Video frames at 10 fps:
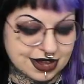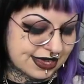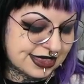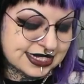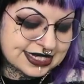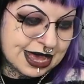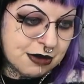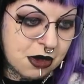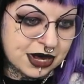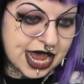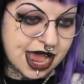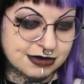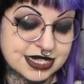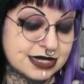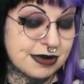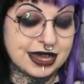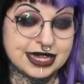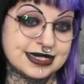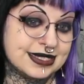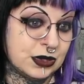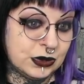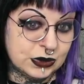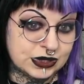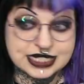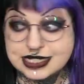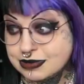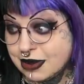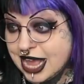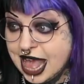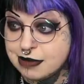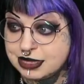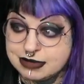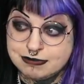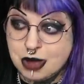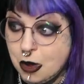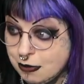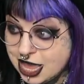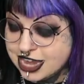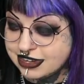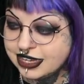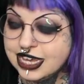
like this is how old I am, this is where I go to school, this is where I am at the moment.